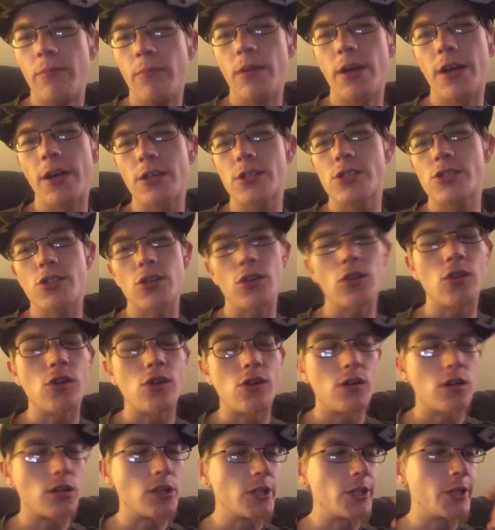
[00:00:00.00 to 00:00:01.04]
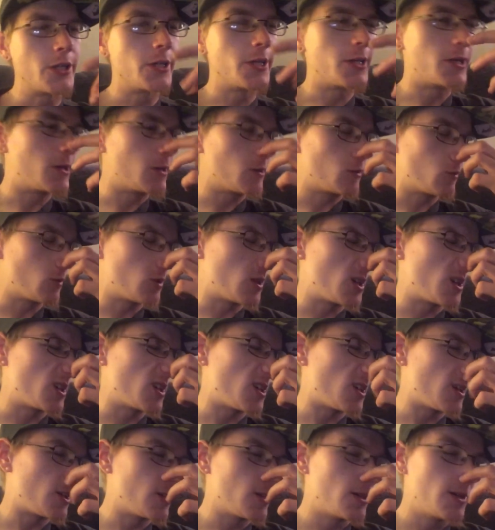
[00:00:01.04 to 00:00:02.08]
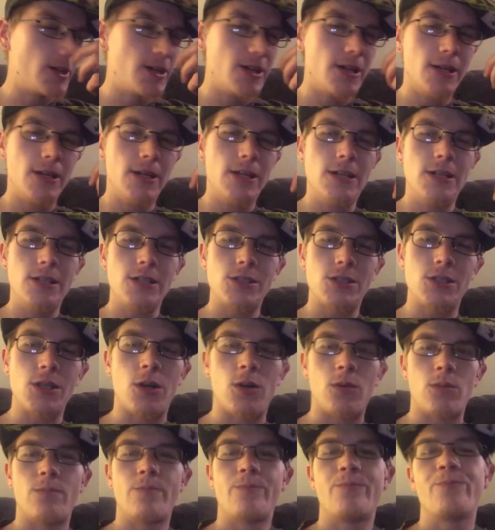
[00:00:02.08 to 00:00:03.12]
extra long leader or whatnot. So